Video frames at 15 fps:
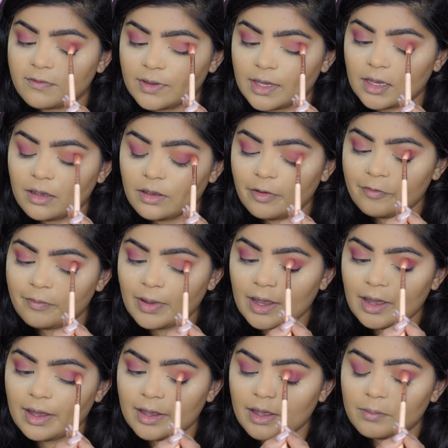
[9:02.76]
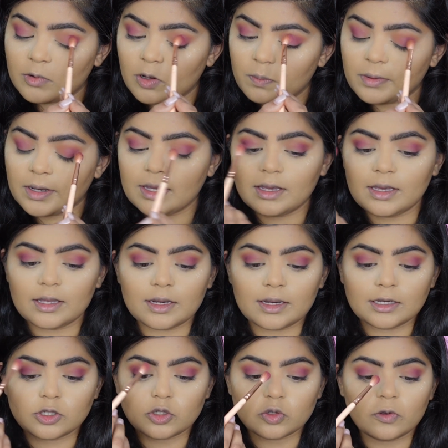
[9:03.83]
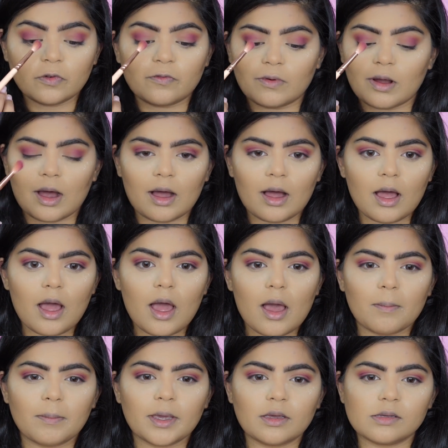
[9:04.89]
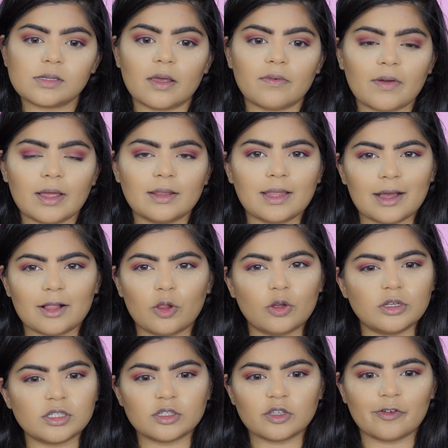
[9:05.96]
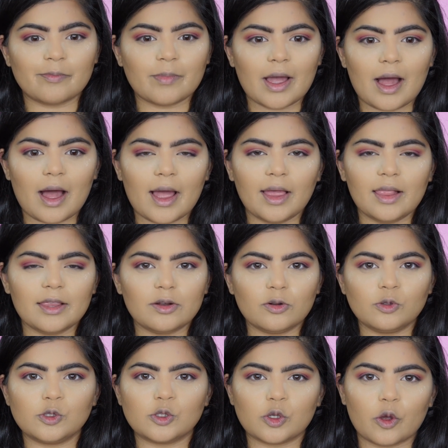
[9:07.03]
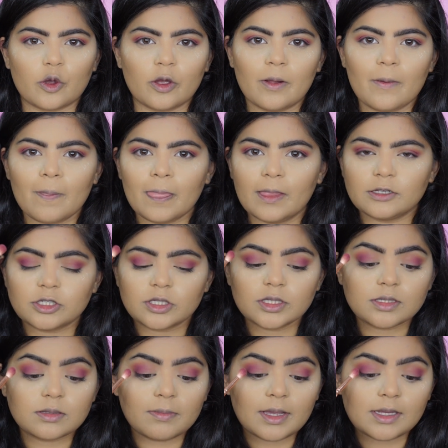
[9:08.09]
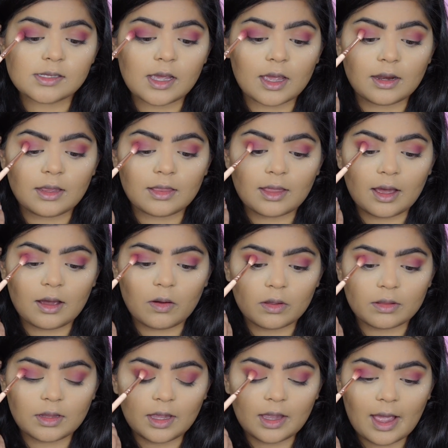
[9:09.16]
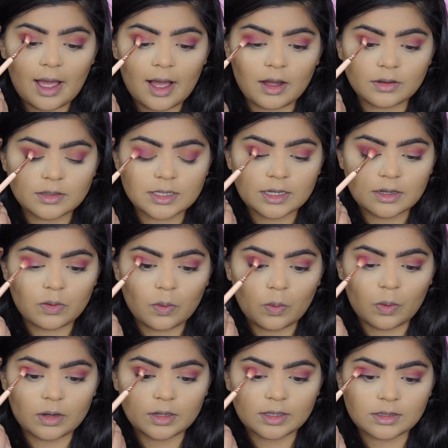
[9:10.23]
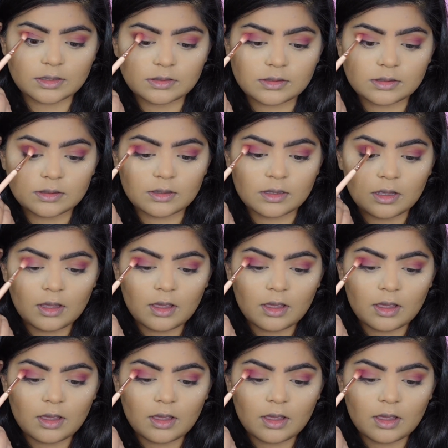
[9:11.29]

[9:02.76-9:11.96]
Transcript: V of my eye. I'm not bringing it in too far because I find that closes off my eye a little, so just maintaining that on the outer corners.